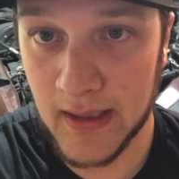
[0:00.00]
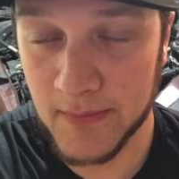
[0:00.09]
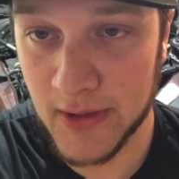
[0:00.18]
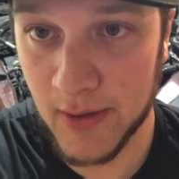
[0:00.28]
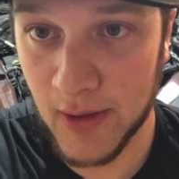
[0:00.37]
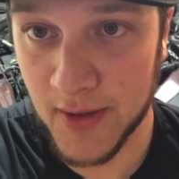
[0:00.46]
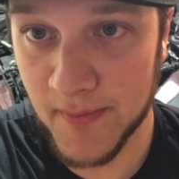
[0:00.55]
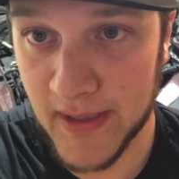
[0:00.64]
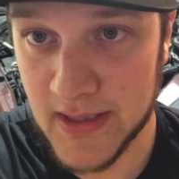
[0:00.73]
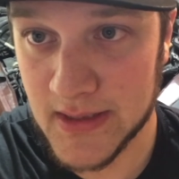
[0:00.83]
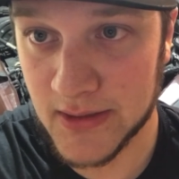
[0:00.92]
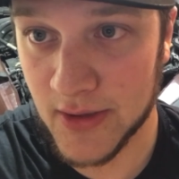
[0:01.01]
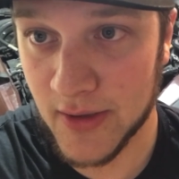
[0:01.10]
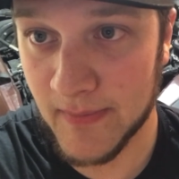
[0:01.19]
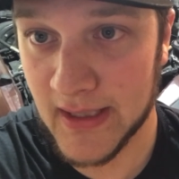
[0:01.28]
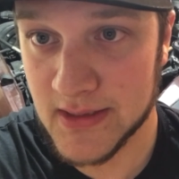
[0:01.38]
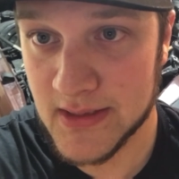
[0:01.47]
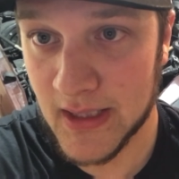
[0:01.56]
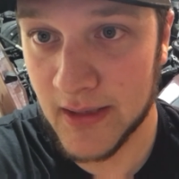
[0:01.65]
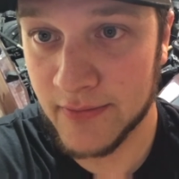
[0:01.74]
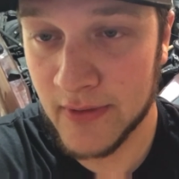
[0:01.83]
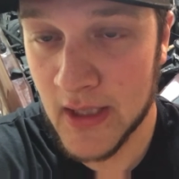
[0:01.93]
you know, all the basic Duramax
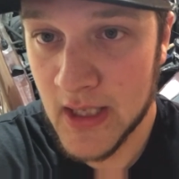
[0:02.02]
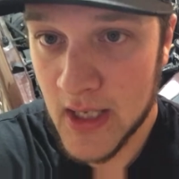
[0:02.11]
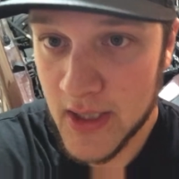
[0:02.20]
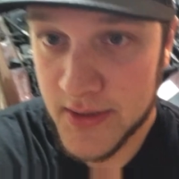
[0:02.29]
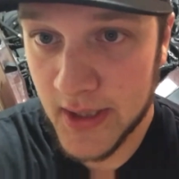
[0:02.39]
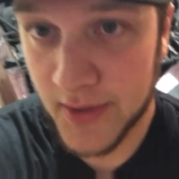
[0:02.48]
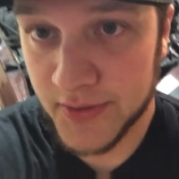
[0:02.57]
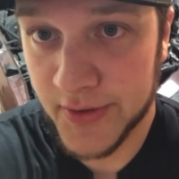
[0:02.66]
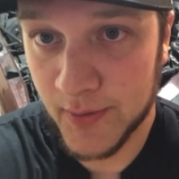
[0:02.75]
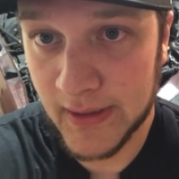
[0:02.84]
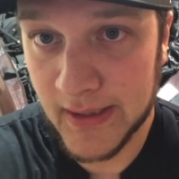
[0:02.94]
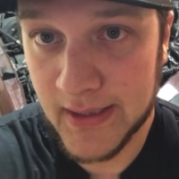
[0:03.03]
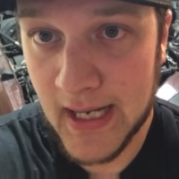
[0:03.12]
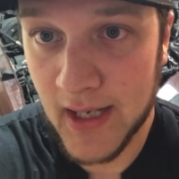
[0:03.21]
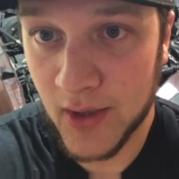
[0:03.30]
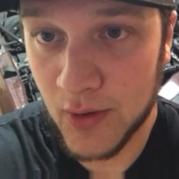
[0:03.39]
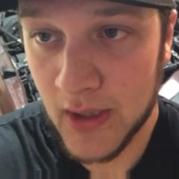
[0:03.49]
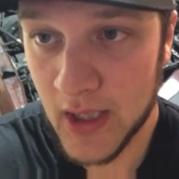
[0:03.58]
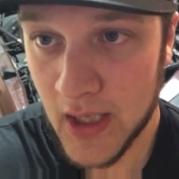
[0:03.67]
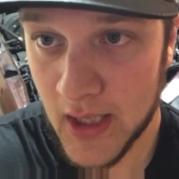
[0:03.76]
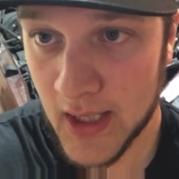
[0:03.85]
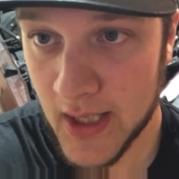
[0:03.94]
stuff done to it. Now,
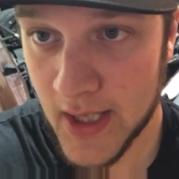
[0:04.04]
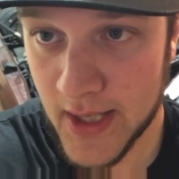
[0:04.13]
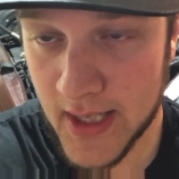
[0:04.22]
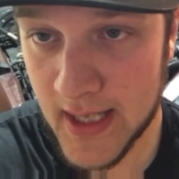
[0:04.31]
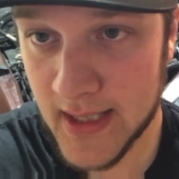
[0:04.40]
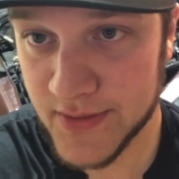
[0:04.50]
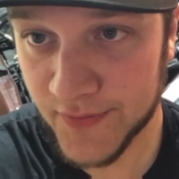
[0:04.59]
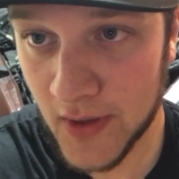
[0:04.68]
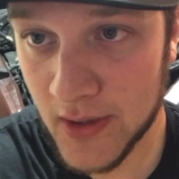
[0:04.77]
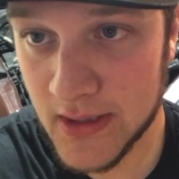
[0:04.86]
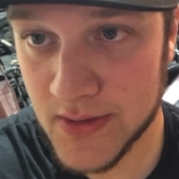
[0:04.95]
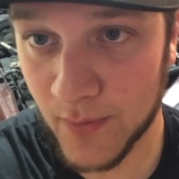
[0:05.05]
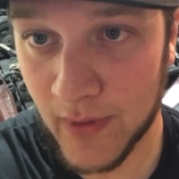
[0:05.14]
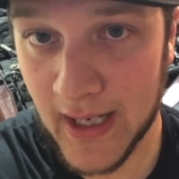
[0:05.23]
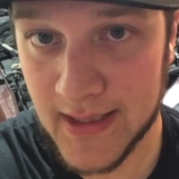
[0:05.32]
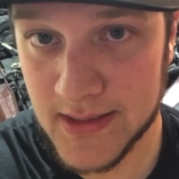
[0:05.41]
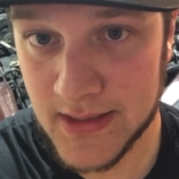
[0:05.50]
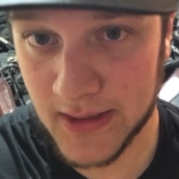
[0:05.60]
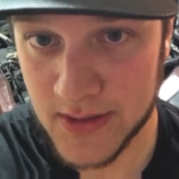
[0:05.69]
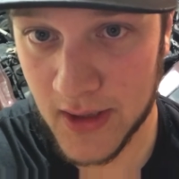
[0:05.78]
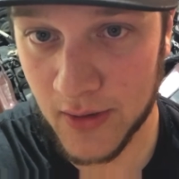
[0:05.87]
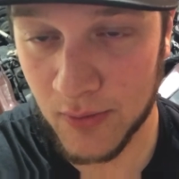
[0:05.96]
as far as why
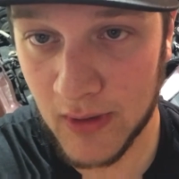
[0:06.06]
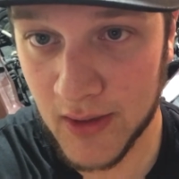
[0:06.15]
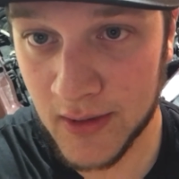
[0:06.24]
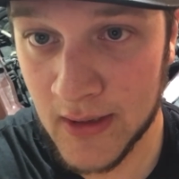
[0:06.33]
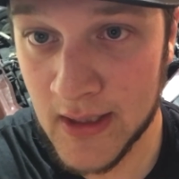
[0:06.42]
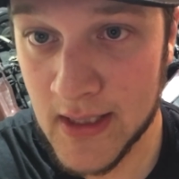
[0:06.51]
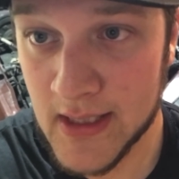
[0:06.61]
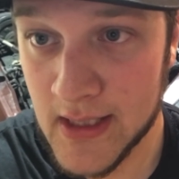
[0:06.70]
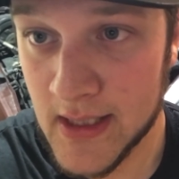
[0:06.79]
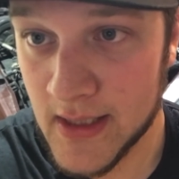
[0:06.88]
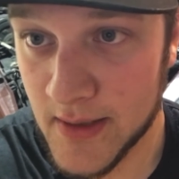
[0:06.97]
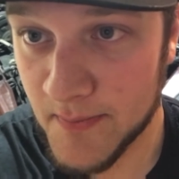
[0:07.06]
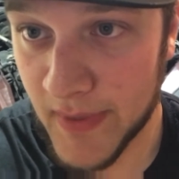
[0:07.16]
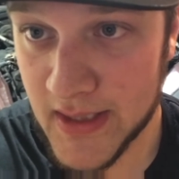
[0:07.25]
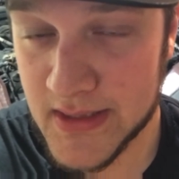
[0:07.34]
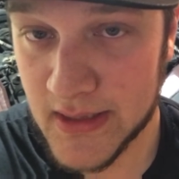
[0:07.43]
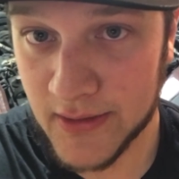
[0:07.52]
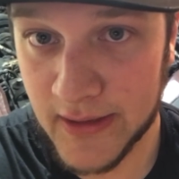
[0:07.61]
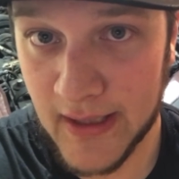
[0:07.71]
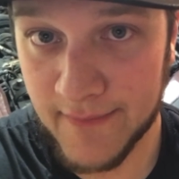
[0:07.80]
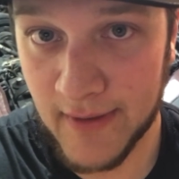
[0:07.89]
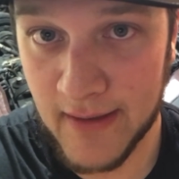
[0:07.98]
6.0, well,
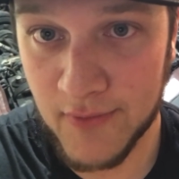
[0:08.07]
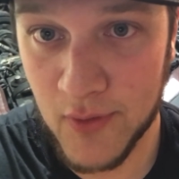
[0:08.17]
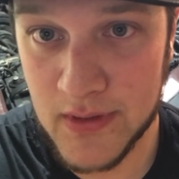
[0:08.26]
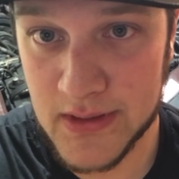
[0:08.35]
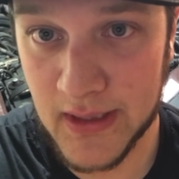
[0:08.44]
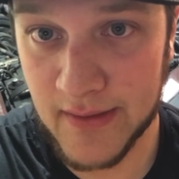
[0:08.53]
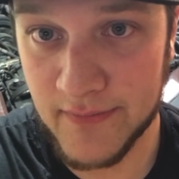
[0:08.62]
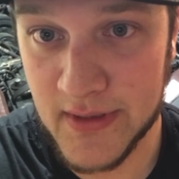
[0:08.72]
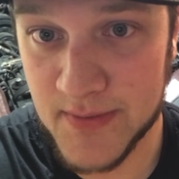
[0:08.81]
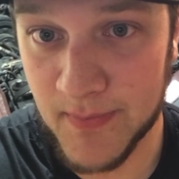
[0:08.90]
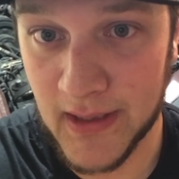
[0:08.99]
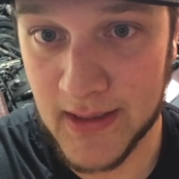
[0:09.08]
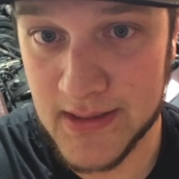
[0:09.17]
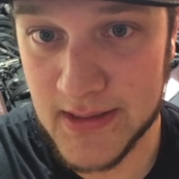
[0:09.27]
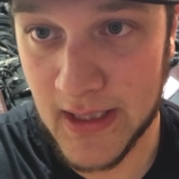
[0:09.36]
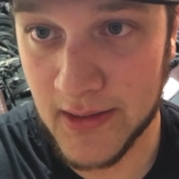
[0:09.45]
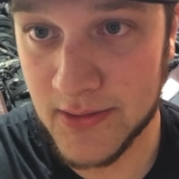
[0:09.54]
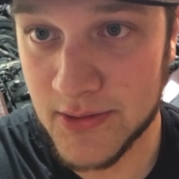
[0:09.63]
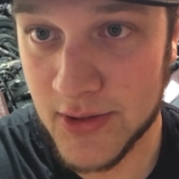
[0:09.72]
basically, I've always loved this body style of